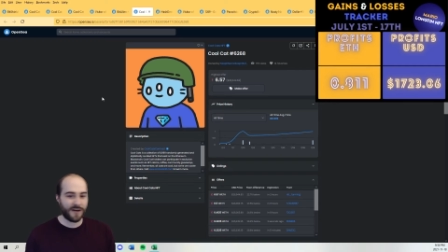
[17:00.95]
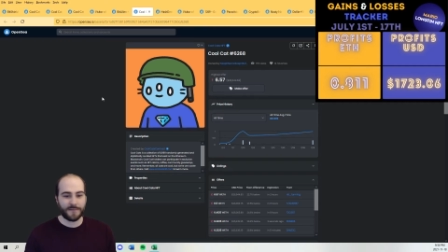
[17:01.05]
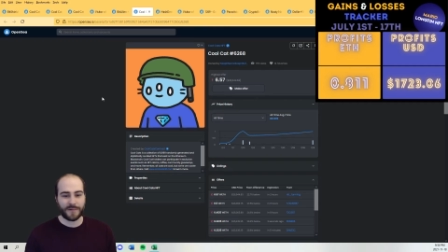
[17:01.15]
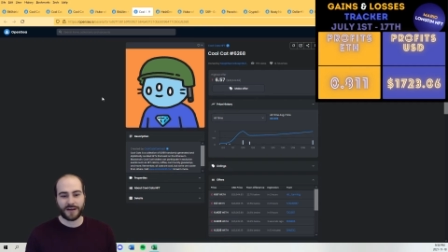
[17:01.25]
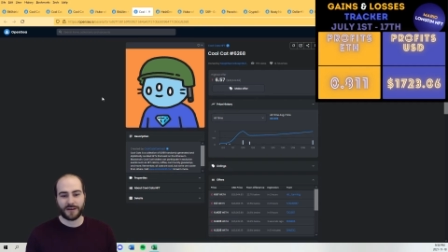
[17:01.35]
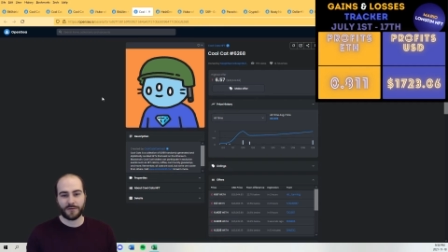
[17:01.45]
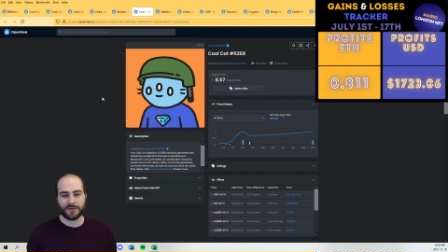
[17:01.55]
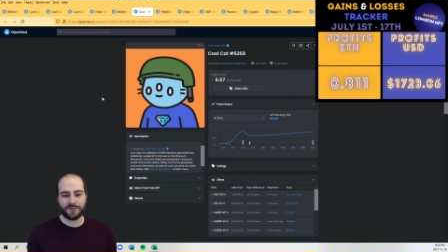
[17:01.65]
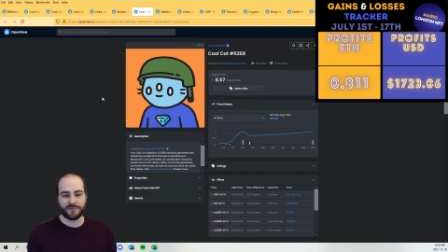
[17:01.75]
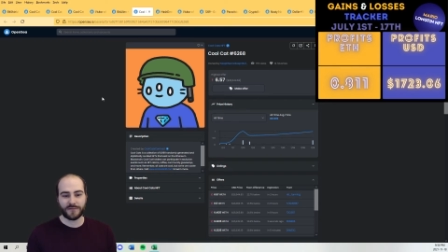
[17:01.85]
and then it
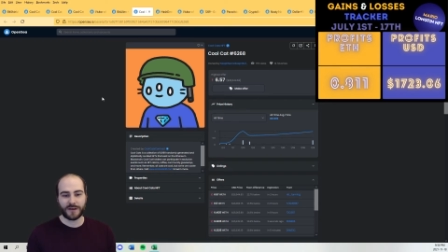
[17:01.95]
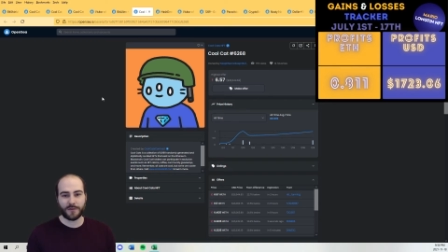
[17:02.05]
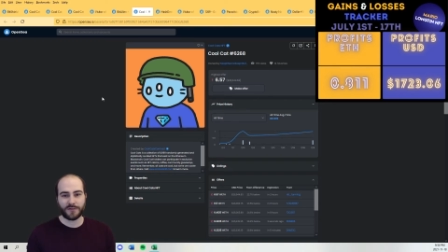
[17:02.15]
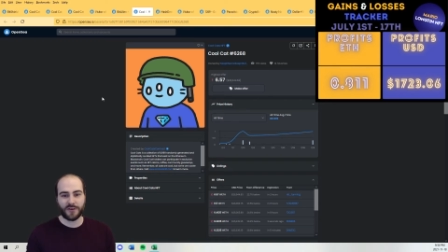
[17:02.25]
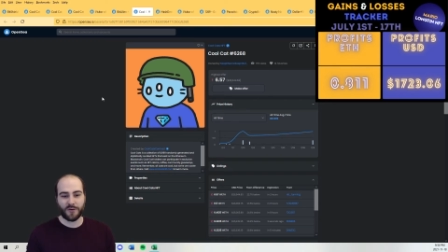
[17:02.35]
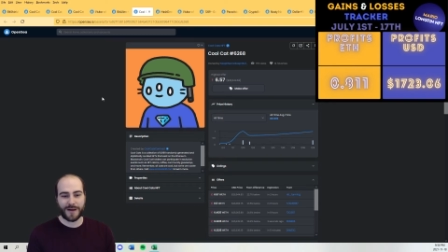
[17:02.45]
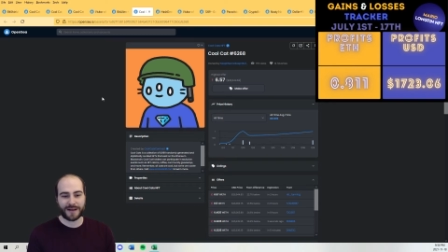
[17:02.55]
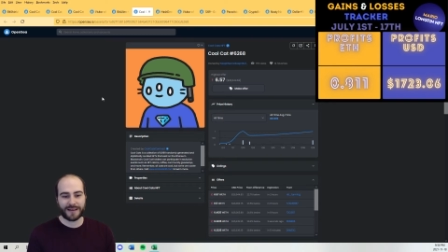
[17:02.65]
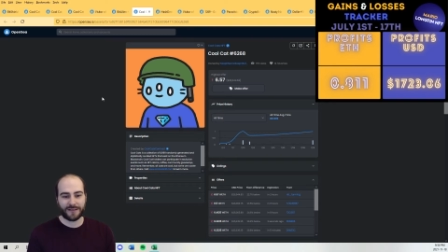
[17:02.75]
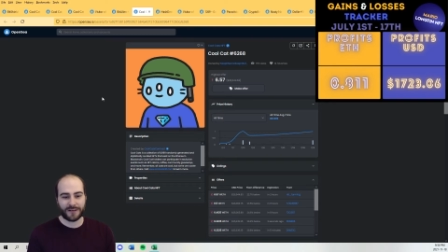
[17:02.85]
would go back
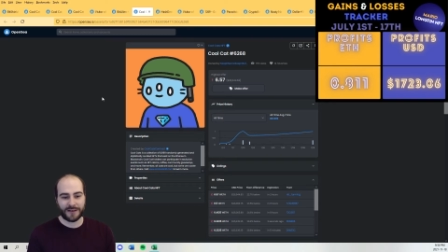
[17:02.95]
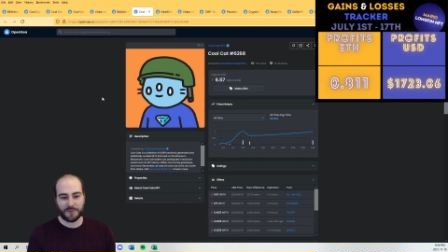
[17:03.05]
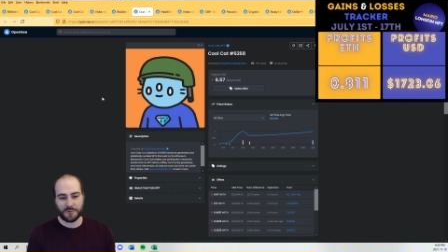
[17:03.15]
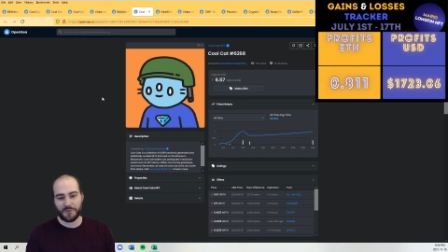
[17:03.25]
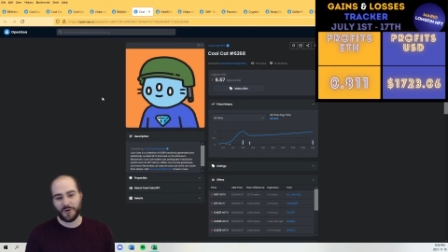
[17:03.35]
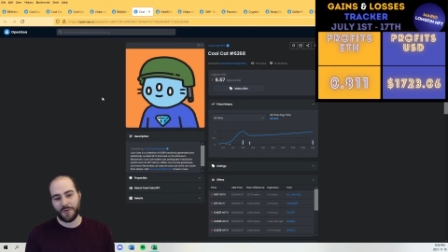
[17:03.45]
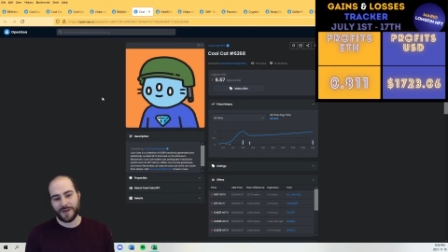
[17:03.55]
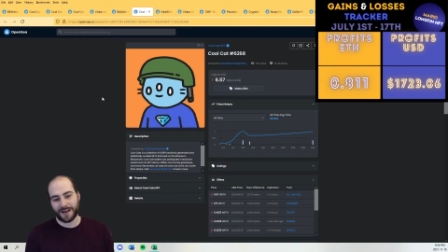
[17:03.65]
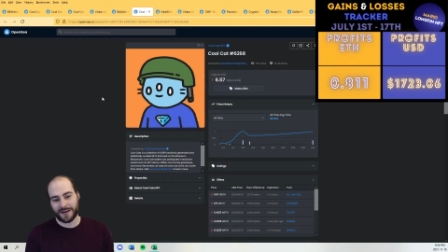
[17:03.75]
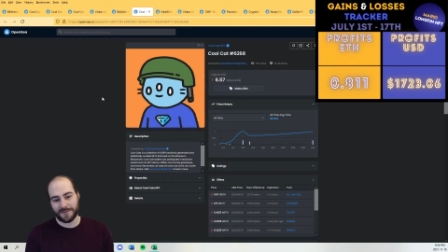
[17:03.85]
down, and it would go
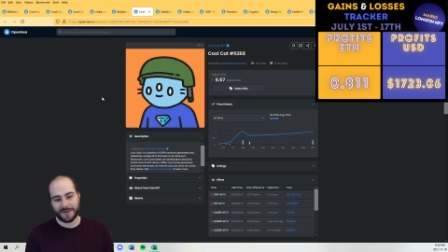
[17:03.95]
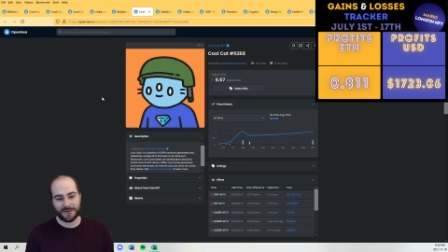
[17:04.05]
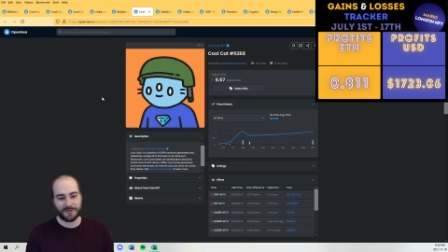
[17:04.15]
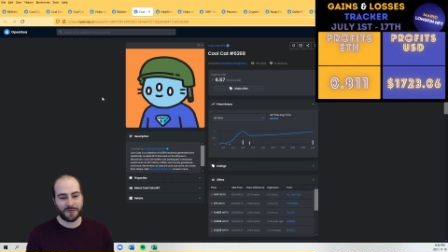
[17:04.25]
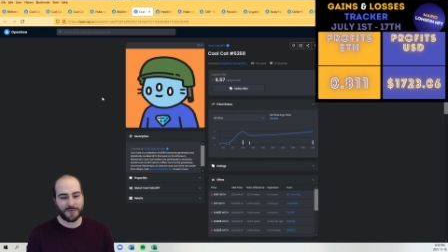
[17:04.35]
back up, and it would go back